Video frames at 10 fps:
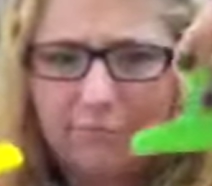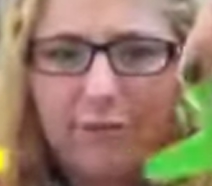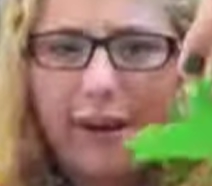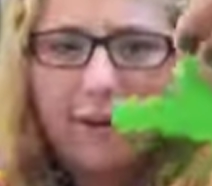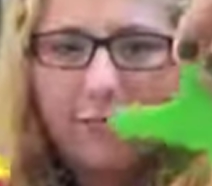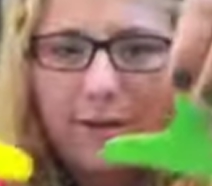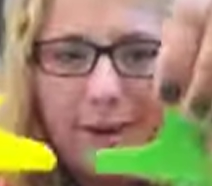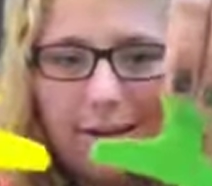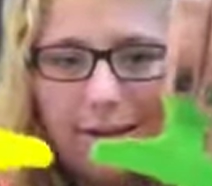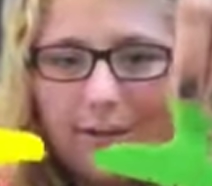random
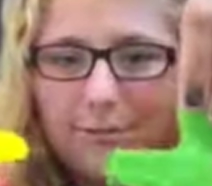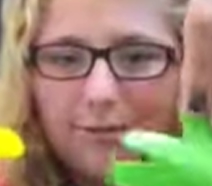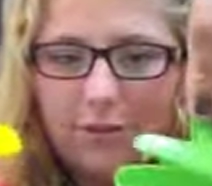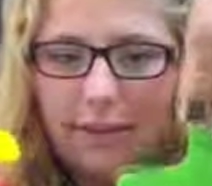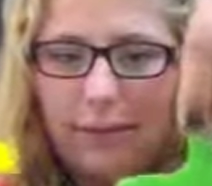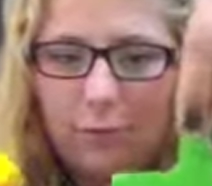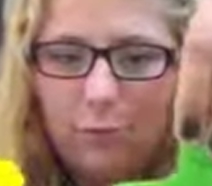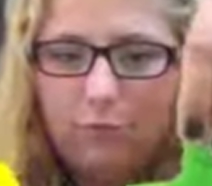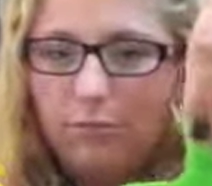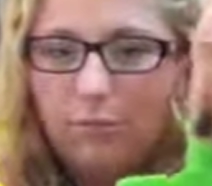hair clips for like
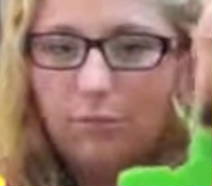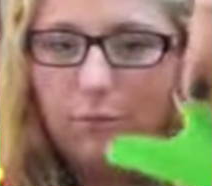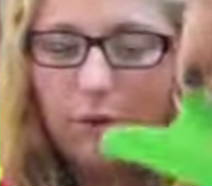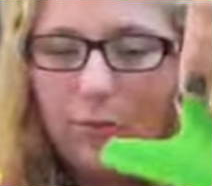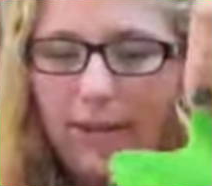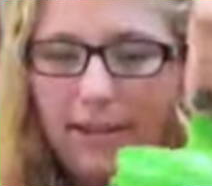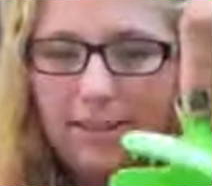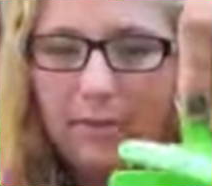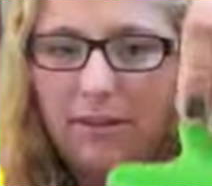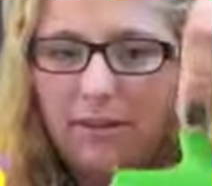when my hair
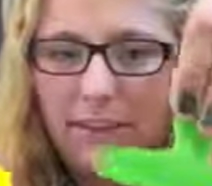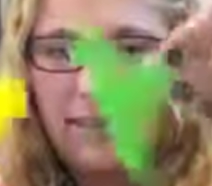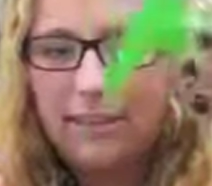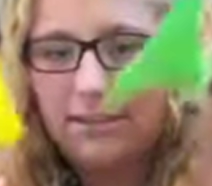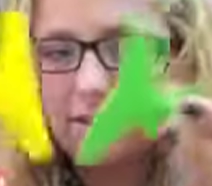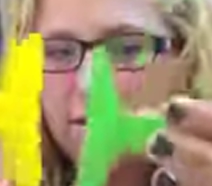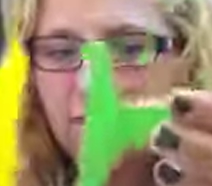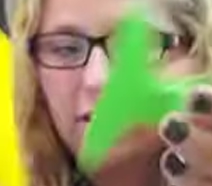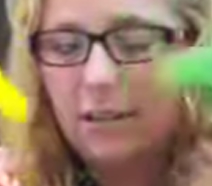is in my face or